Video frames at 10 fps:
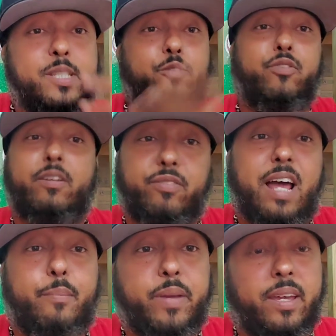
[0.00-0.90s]
Mr. Flip
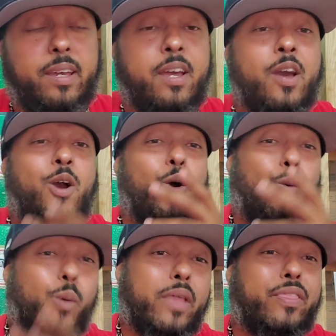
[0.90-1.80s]
Flop here
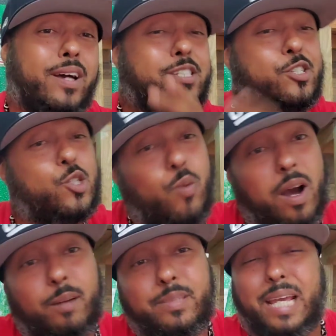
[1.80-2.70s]
with a
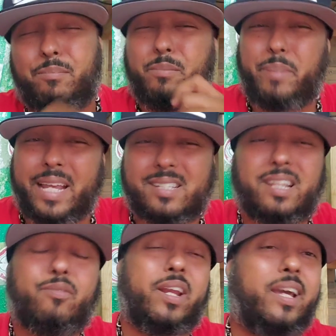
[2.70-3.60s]
Sosua update, but
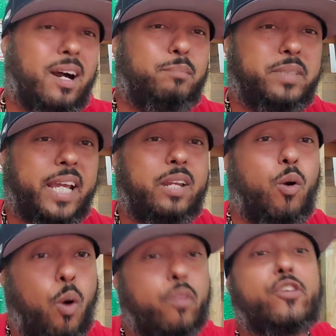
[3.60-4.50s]
basically really an update
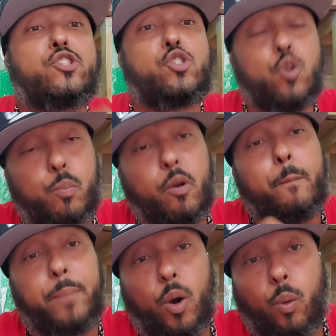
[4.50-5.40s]
on the Super
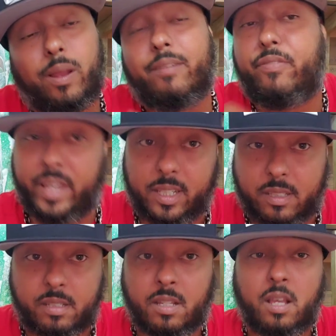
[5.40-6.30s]
Bowl
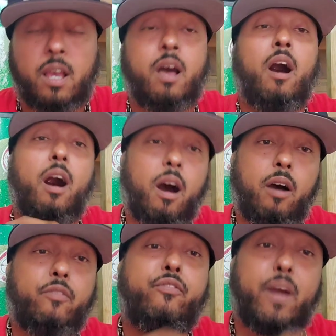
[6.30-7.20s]
events
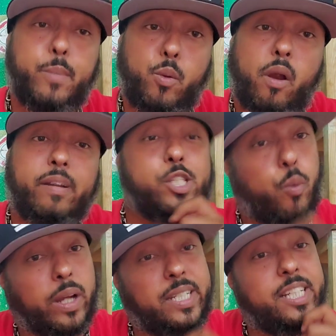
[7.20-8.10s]
of February
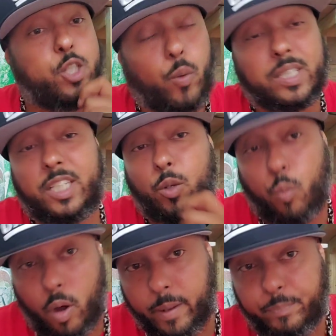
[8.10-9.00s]

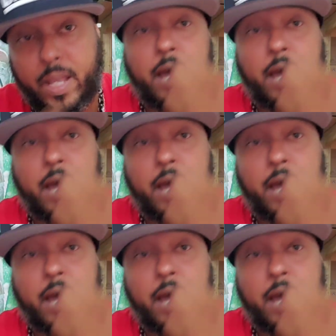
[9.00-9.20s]
2021.